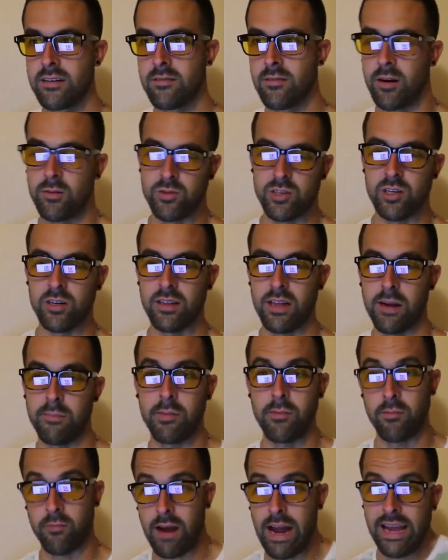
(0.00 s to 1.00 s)
Well, I'm sure a lot of
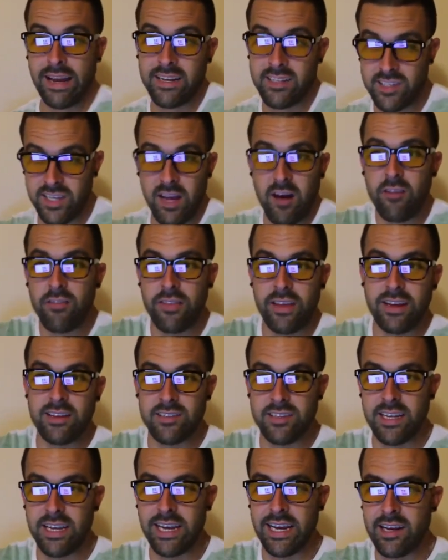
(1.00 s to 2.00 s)
people, right, because they all think
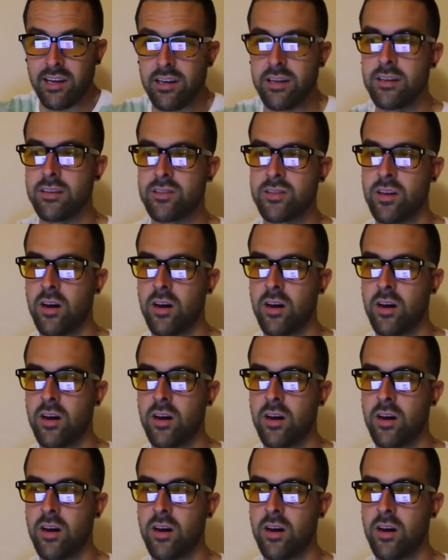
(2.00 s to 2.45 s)
it's going to get good.